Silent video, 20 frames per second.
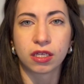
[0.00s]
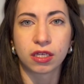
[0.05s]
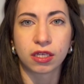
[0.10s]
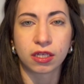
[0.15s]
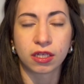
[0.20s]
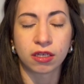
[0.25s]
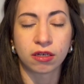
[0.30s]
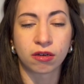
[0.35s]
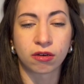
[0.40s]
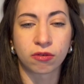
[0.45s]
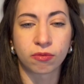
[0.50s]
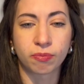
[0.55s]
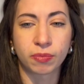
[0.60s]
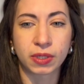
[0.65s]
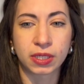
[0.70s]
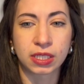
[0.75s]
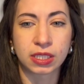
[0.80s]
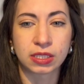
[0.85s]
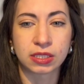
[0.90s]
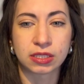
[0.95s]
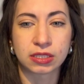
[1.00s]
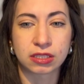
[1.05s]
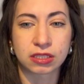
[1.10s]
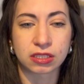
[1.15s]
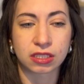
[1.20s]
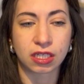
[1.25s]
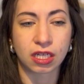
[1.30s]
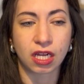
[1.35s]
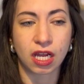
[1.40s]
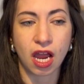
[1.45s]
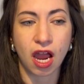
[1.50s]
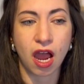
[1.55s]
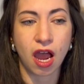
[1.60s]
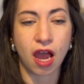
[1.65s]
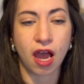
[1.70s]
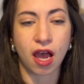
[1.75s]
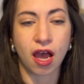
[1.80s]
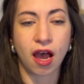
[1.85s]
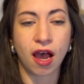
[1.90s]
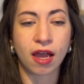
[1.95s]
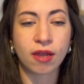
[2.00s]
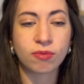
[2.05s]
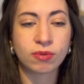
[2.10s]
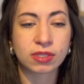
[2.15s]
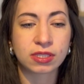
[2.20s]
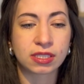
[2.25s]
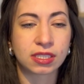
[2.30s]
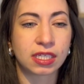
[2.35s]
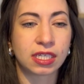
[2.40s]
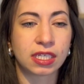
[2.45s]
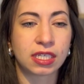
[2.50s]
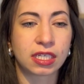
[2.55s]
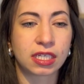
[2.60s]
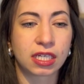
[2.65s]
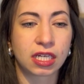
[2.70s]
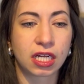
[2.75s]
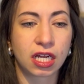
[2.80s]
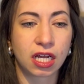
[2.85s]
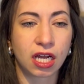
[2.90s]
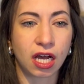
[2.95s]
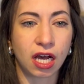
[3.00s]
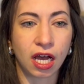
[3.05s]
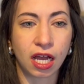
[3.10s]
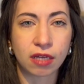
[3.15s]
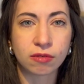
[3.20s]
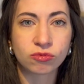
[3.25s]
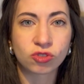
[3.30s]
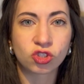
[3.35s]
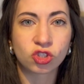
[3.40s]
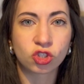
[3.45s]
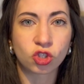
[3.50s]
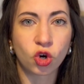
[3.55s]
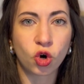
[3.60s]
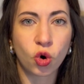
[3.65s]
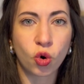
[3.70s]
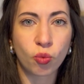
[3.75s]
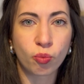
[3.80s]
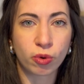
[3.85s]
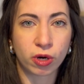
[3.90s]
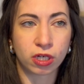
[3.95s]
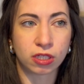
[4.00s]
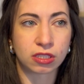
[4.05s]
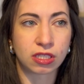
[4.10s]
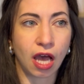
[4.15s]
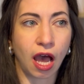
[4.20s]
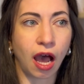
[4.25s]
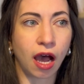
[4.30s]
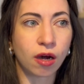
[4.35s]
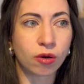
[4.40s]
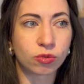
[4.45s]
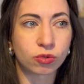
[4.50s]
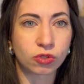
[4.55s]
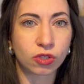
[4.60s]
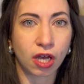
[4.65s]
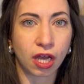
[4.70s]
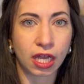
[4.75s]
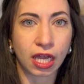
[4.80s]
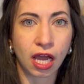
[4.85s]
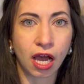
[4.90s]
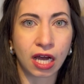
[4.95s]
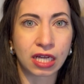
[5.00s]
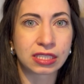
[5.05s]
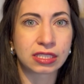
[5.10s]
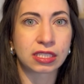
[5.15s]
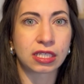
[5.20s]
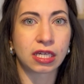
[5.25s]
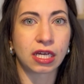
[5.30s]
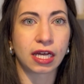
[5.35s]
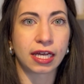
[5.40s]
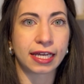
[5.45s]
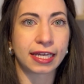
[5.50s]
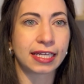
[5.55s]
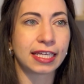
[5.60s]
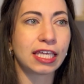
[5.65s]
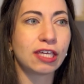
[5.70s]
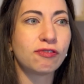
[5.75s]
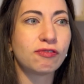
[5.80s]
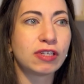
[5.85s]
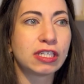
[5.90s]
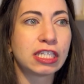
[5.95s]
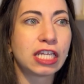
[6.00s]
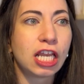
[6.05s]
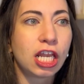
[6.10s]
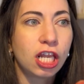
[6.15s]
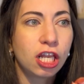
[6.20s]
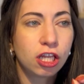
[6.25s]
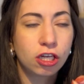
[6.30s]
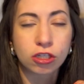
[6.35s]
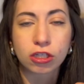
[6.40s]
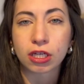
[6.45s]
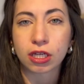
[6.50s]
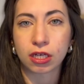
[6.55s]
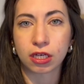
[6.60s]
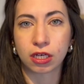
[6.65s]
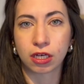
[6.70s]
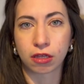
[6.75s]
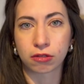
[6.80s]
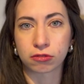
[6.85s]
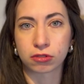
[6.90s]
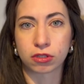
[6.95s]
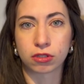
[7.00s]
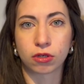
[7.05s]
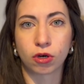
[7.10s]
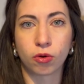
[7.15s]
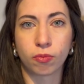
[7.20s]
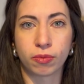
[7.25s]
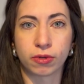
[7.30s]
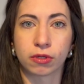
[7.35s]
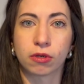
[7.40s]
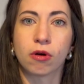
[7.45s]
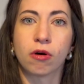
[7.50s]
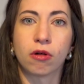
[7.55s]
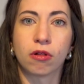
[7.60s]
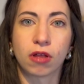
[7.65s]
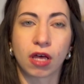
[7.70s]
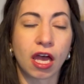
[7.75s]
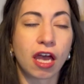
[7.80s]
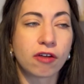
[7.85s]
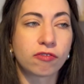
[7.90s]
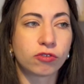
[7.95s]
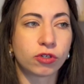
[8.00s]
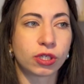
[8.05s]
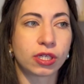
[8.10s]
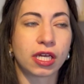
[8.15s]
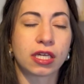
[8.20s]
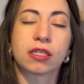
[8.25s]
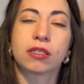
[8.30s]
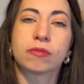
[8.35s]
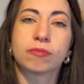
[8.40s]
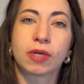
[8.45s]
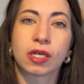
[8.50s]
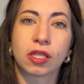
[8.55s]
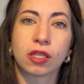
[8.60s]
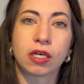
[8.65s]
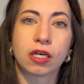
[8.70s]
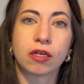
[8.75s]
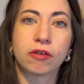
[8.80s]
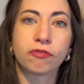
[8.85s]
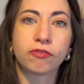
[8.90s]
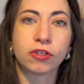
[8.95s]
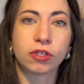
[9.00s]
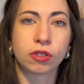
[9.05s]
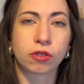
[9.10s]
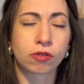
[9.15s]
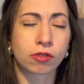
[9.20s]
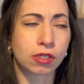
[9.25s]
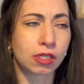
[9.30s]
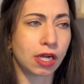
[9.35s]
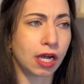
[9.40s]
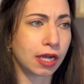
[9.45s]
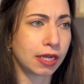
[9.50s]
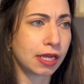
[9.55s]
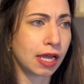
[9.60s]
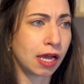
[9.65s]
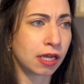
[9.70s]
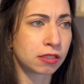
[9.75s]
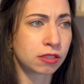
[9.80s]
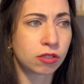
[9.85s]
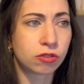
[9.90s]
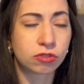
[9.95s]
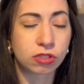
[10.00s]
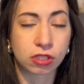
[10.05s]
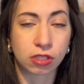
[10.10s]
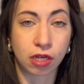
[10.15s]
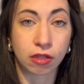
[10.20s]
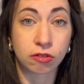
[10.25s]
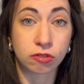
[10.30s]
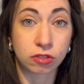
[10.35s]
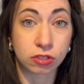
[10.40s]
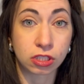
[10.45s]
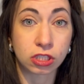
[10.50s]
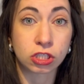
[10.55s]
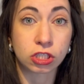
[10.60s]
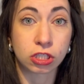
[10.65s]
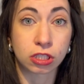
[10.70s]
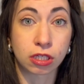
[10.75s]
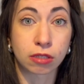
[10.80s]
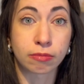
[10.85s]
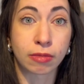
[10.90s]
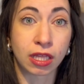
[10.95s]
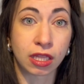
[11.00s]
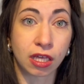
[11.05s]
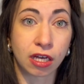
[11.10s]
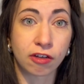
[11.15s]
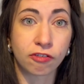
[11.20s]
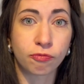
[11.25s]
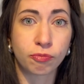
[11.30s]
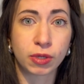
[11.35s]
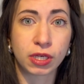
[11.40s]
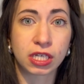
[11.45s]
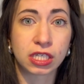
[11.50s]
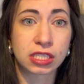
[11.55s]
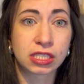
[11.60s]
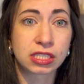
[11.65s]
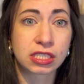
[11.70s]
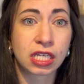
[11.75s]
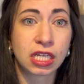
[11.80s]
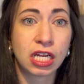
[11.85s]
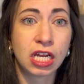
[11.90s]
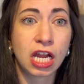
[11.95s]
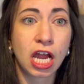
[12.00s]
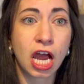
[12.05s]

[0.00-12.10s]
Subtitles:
because I was like, I'm so burnt out, I can't even look at another open call ever again in my life, or I can't go to another audition in my life because